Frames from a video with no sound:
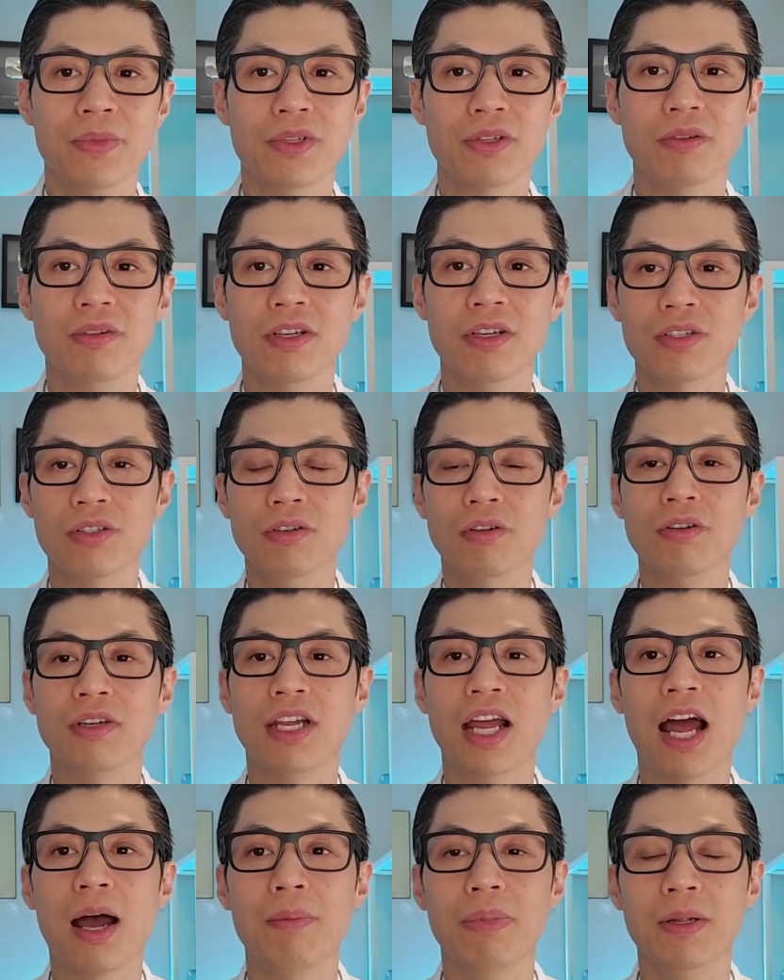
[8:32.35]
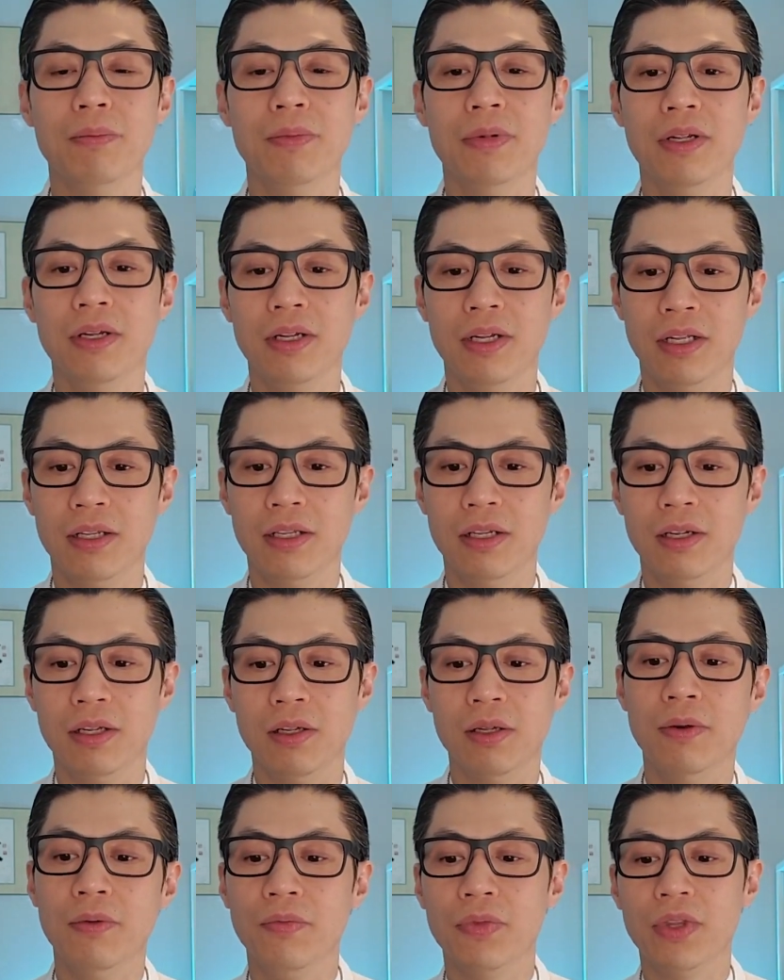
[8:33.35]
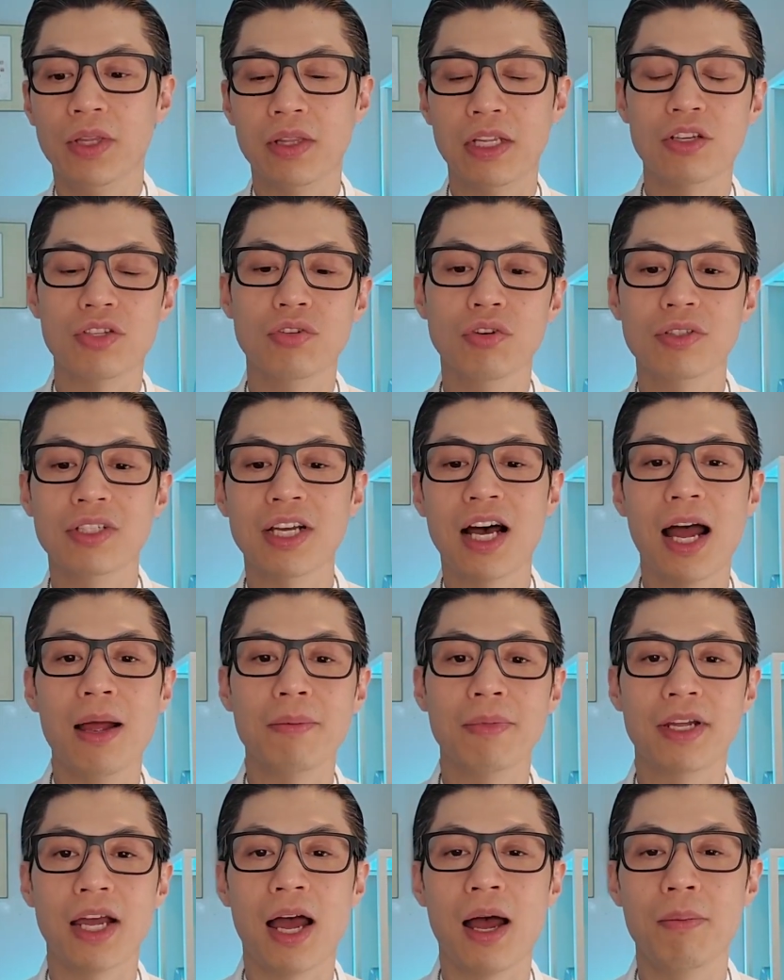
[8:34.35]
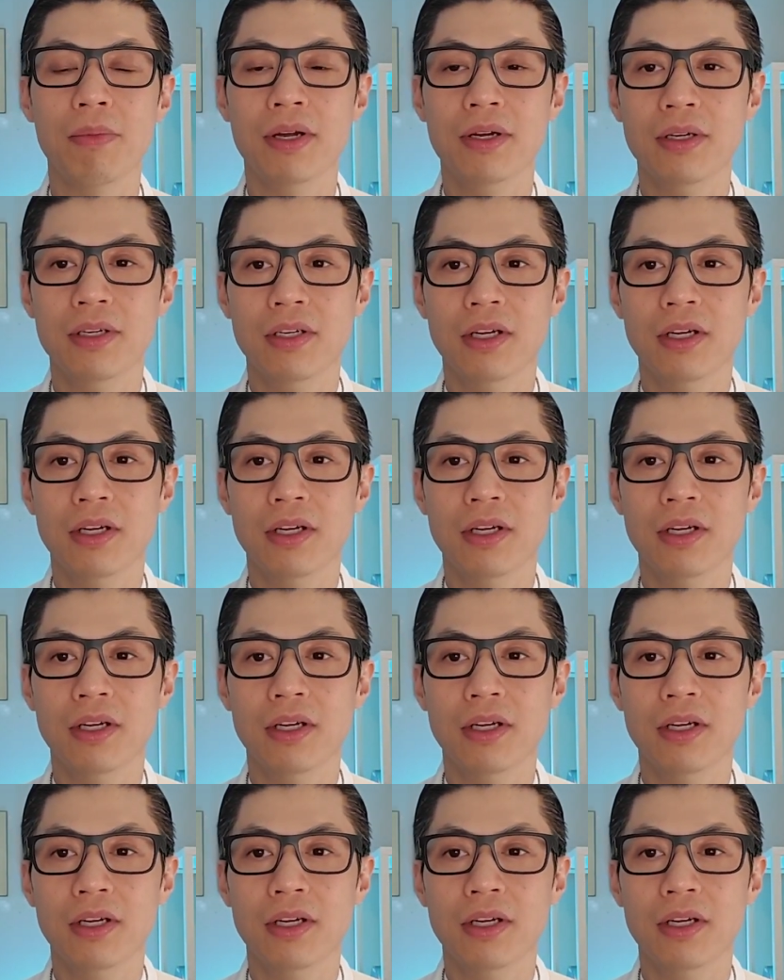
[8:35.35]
So there's no gap there's no time gap.